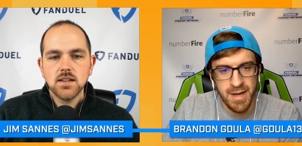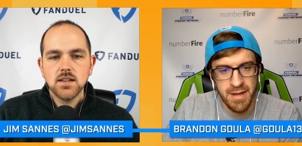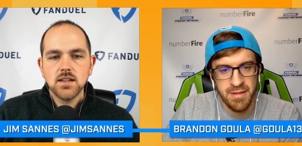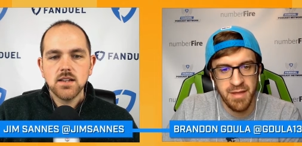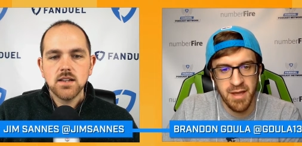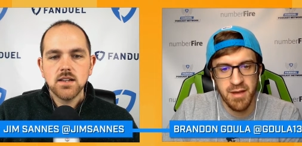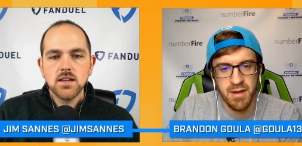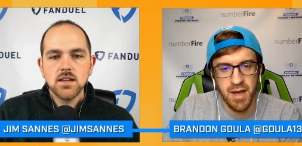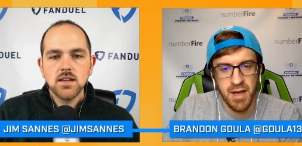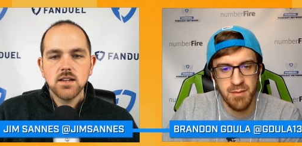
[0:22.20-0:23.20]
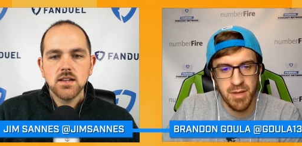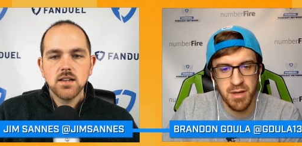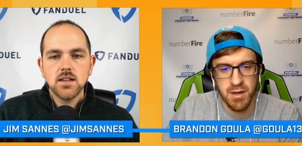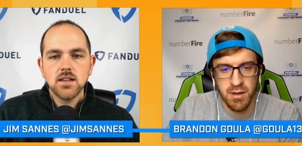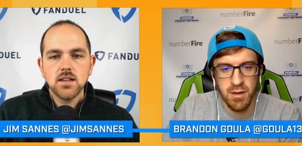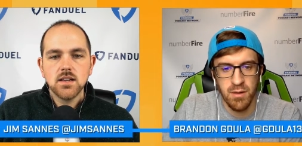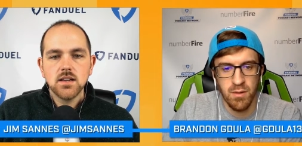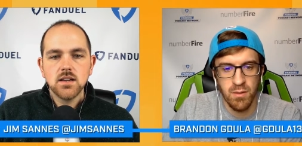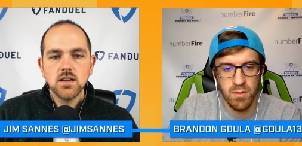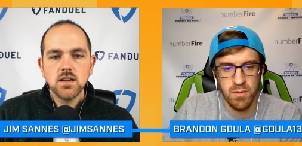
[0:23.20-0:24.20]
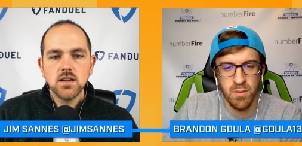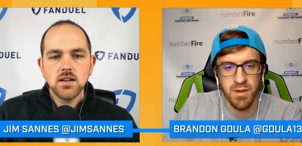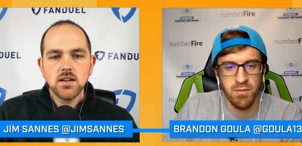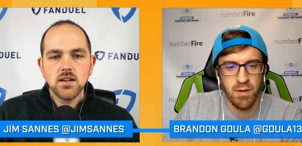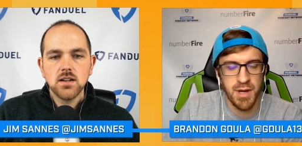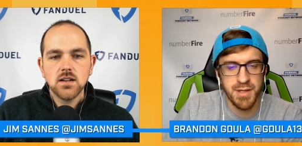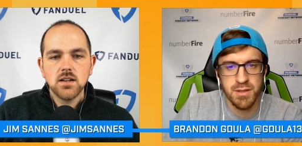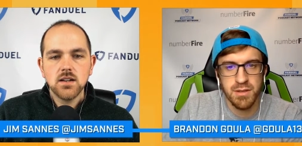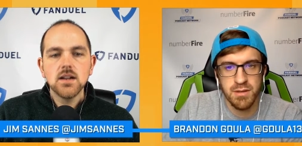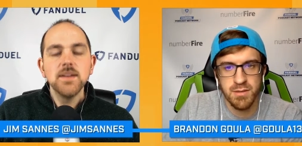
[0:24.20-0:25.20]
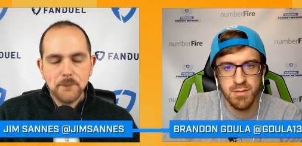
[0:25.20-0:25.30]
Speaker 1: I think I'm going to go with Russ